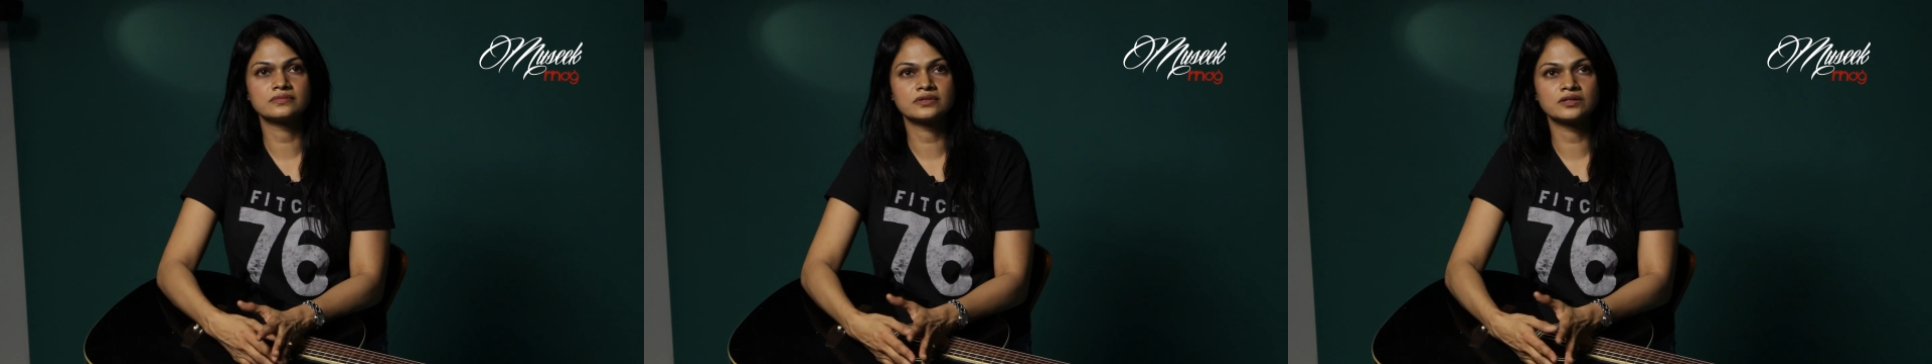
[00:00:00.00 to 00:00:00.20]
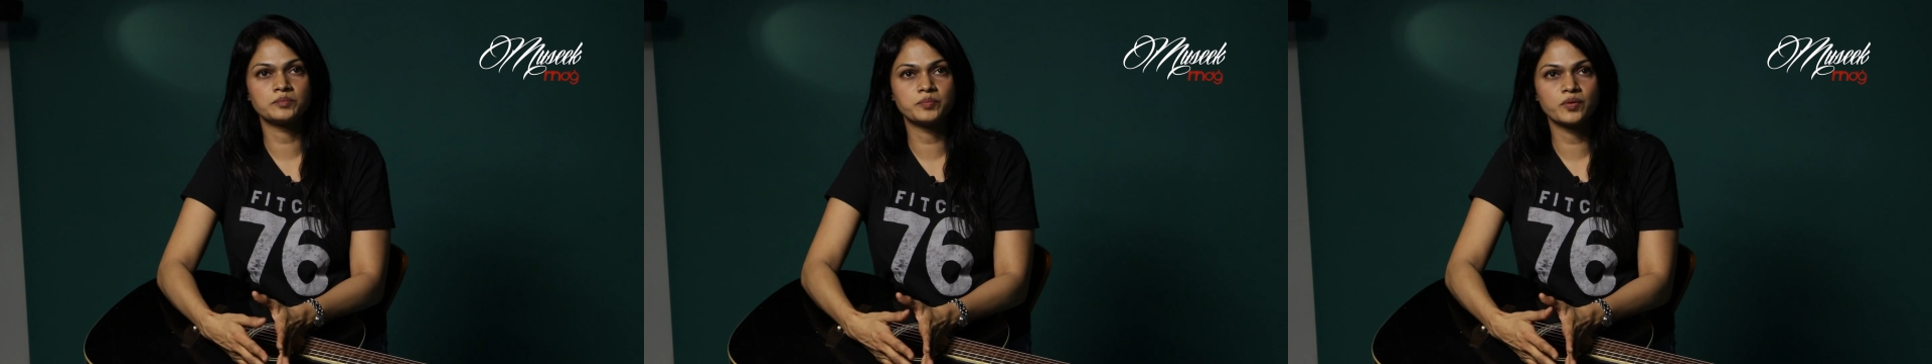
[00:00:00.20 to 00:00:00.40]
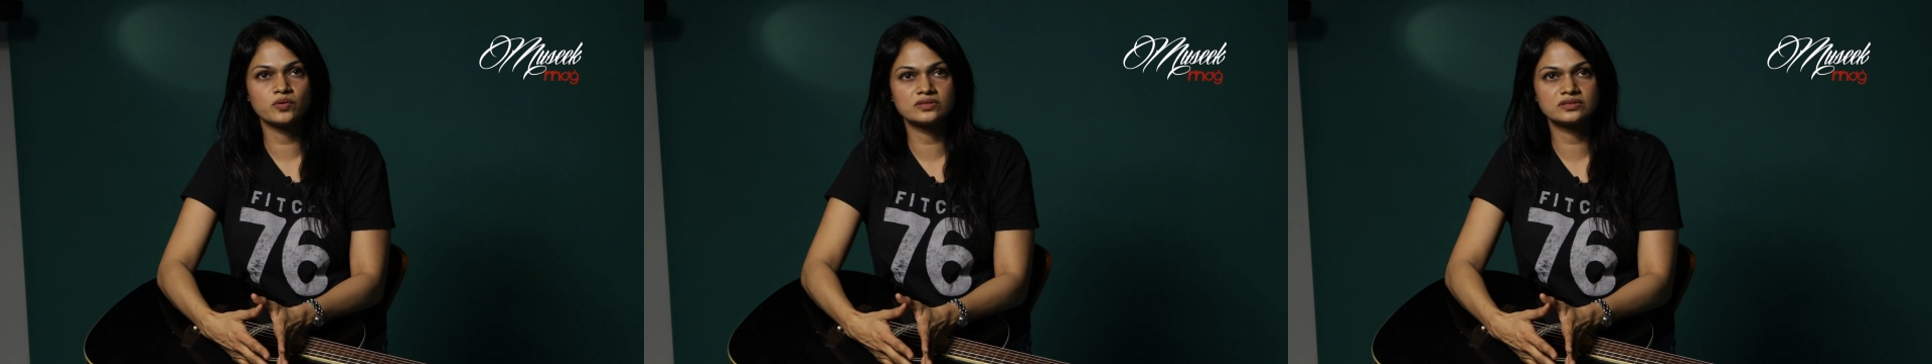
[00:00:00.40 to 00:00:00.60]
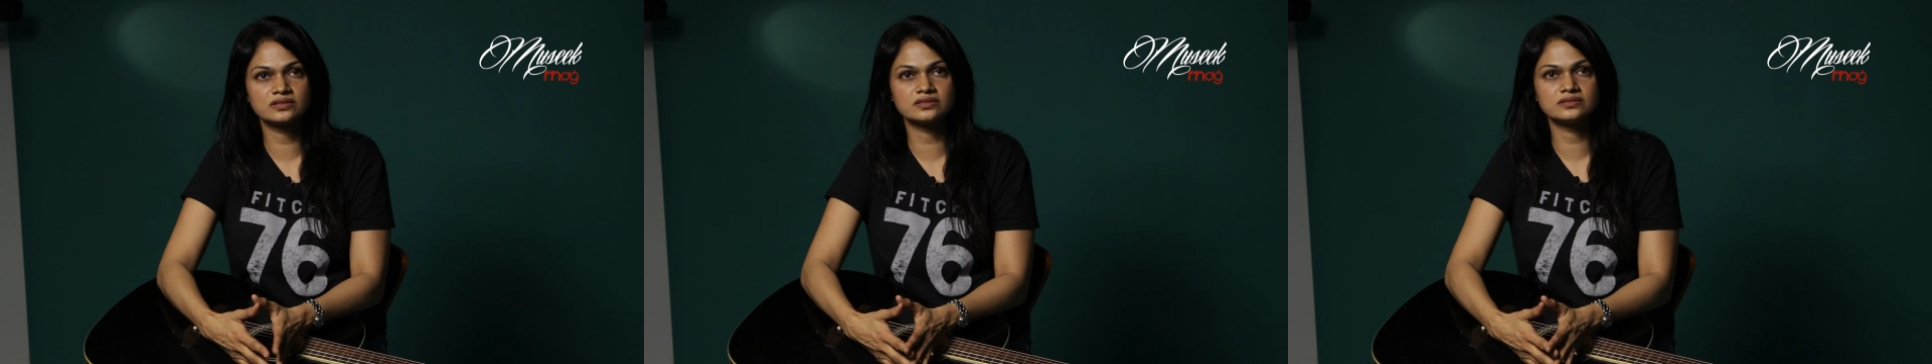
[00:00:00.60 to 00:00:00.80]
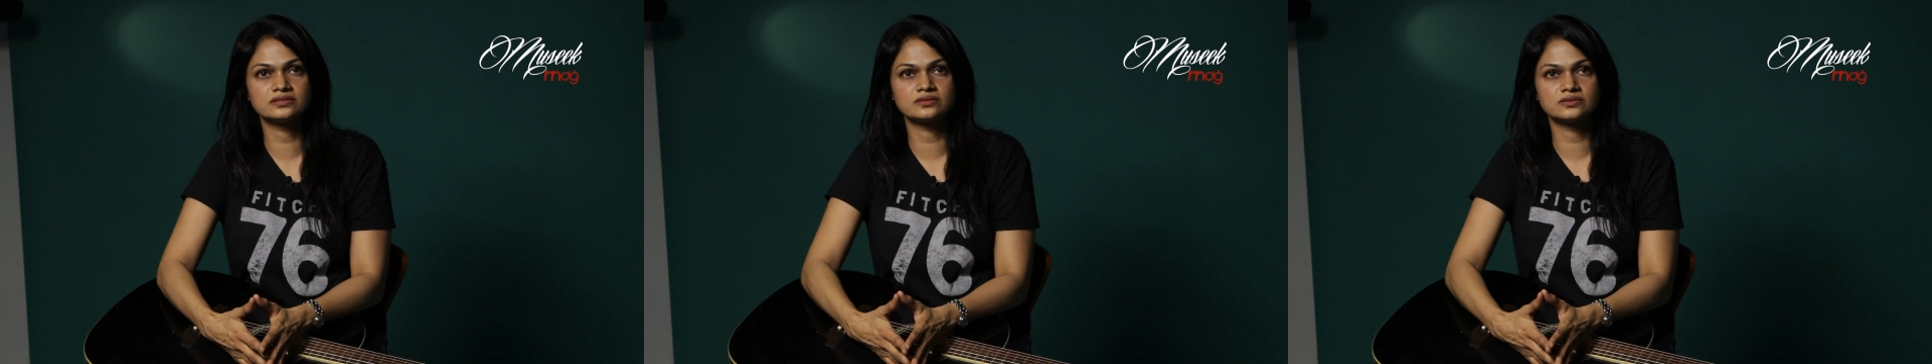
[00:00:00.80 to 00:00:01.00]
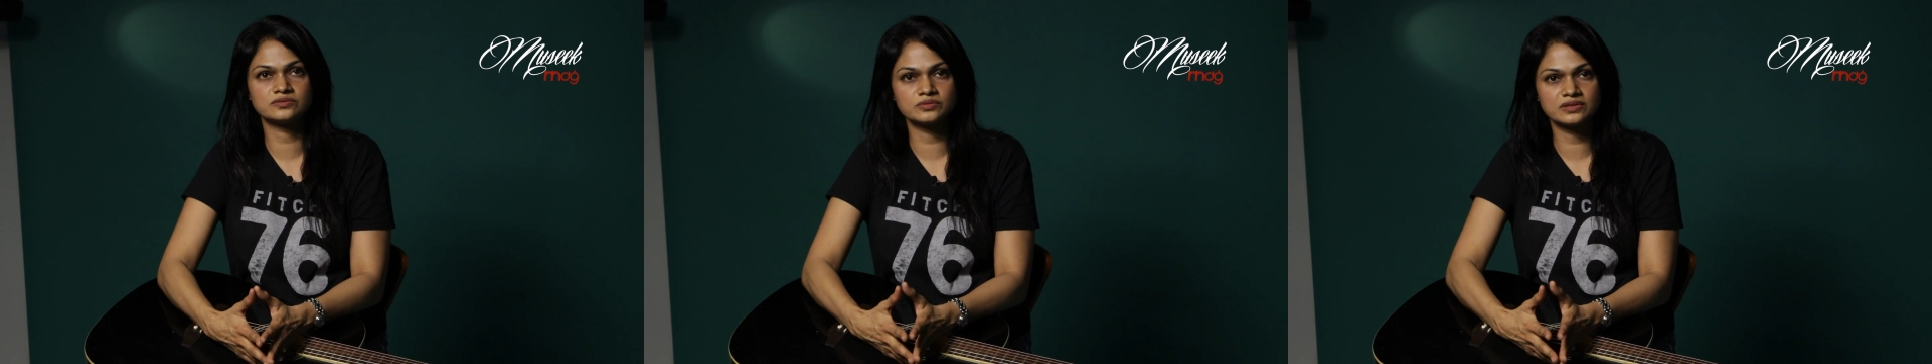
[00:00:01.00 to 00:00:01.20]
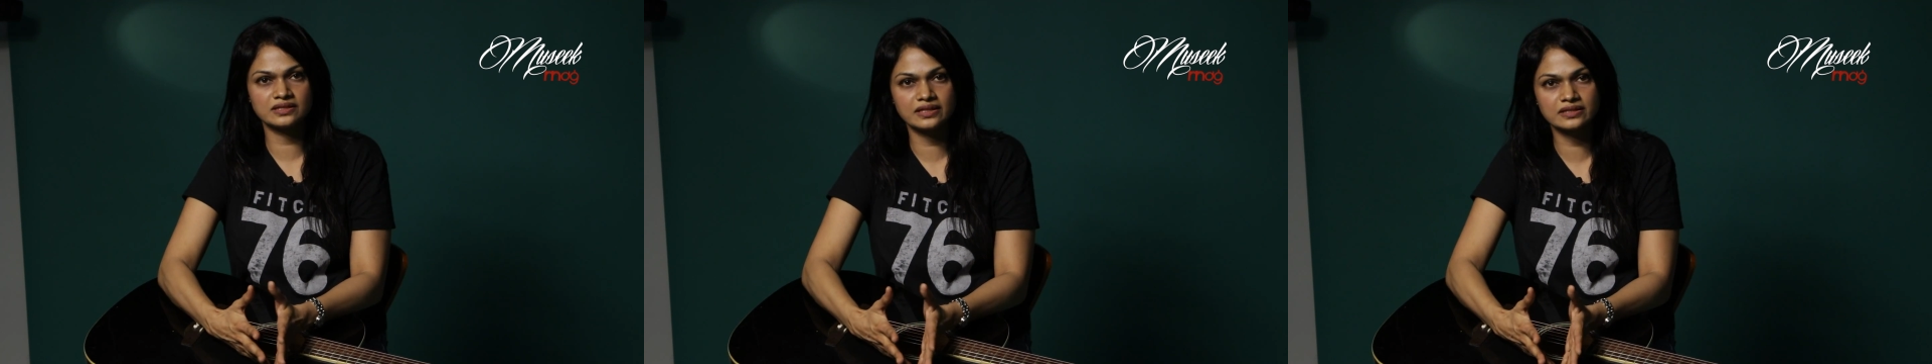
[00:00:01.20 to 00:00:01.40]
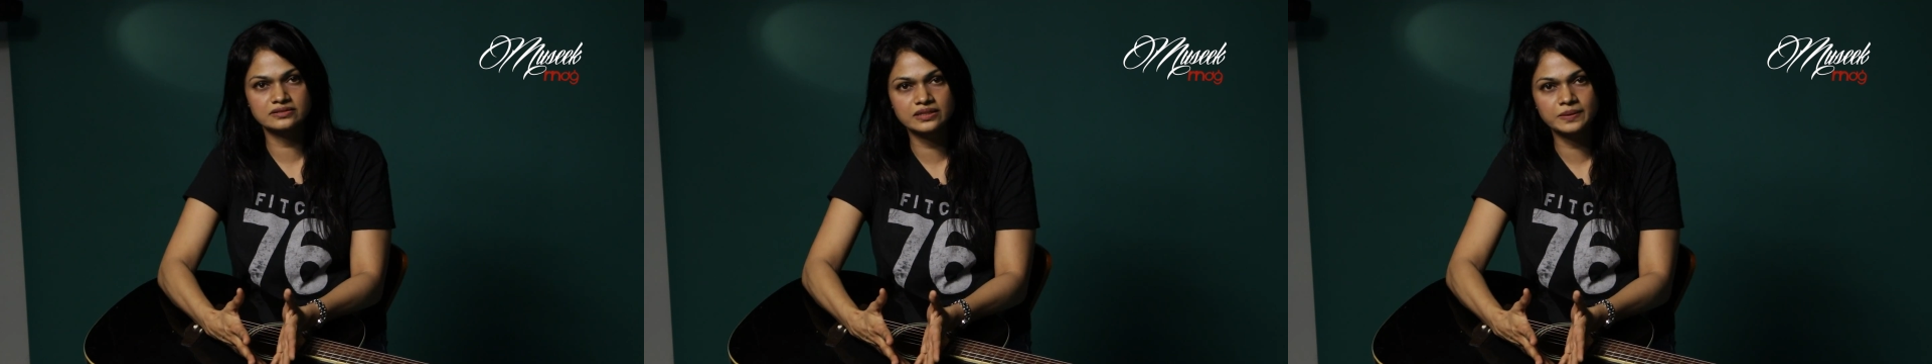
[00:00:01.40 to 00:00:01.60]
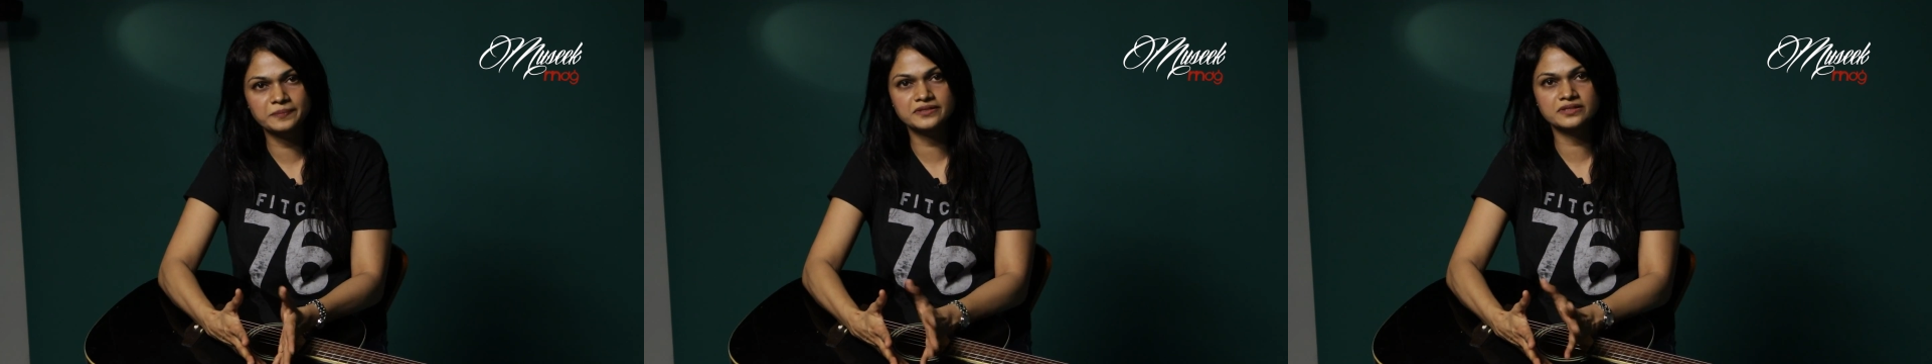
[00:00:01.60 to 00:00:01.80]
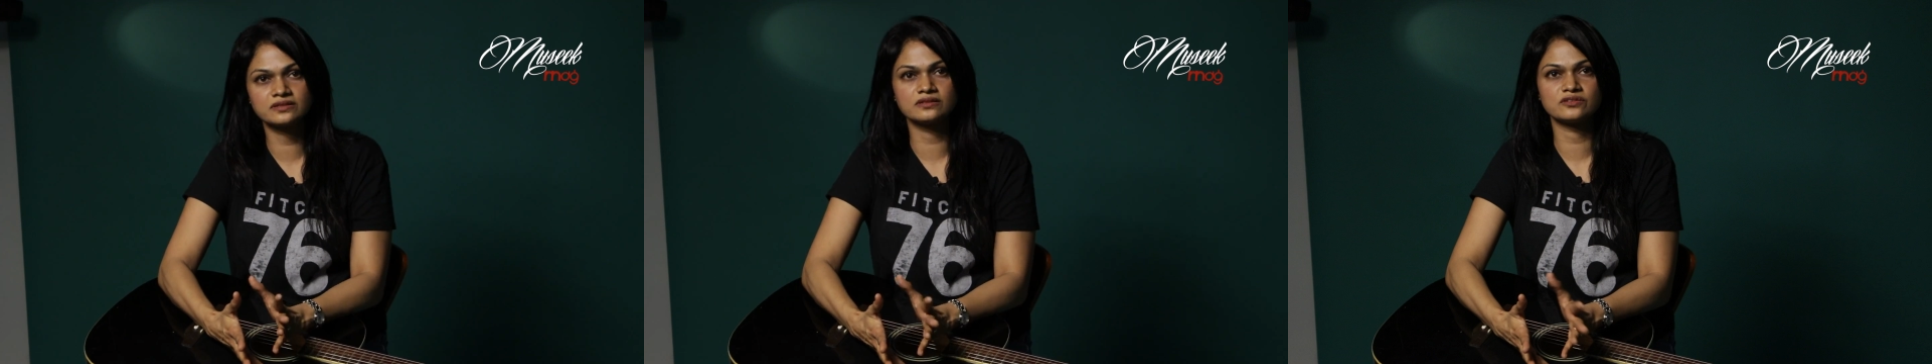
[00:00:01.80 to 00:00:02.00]
composers, with the
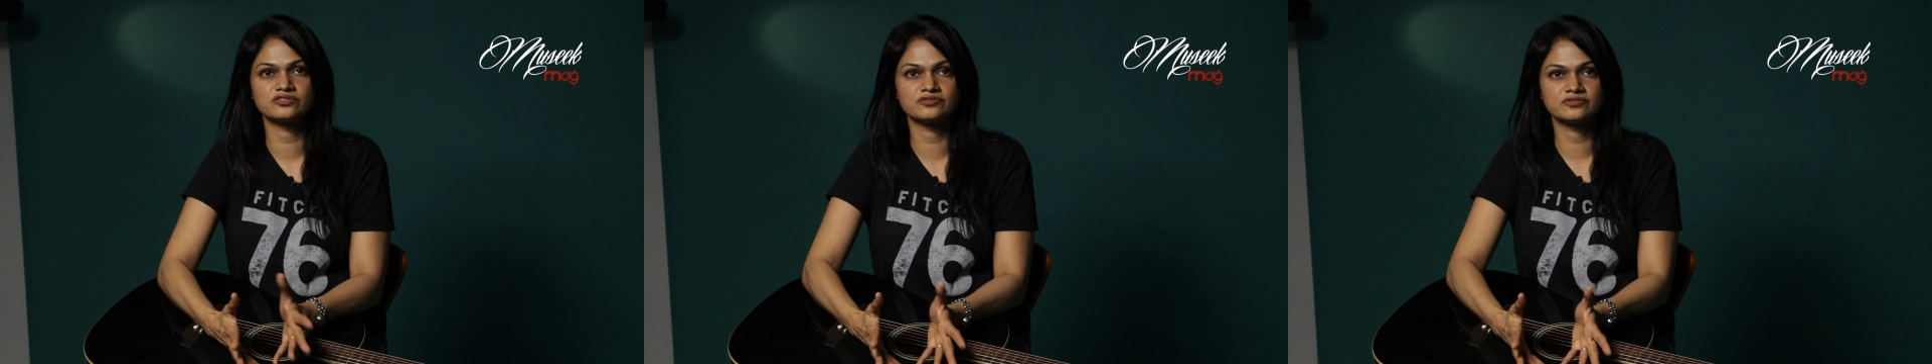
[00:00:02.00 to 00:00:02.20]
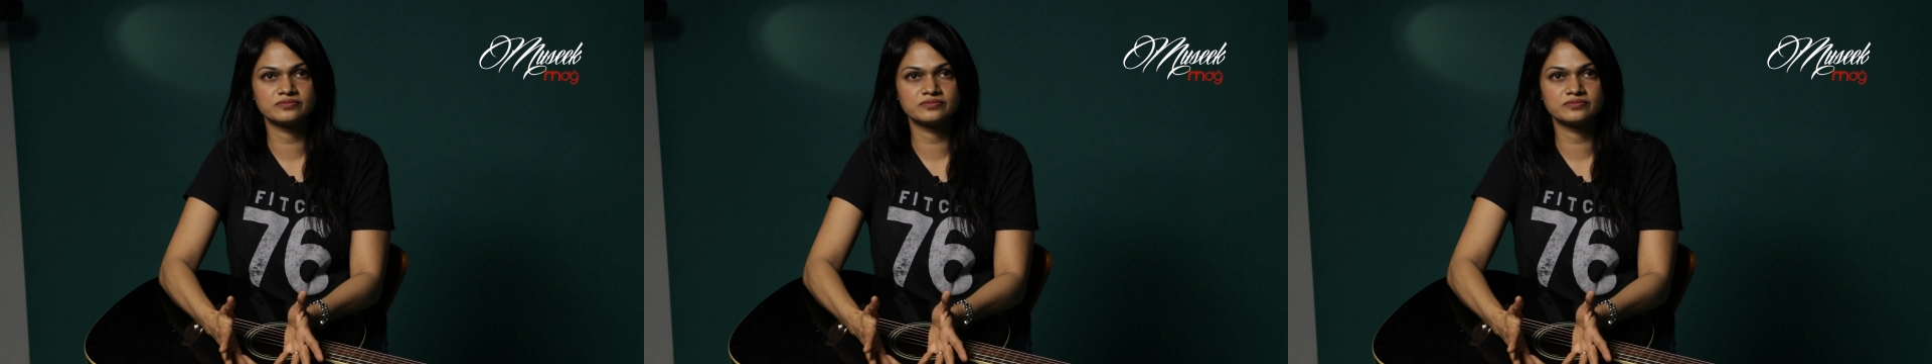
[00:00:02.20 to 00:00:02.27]
exception of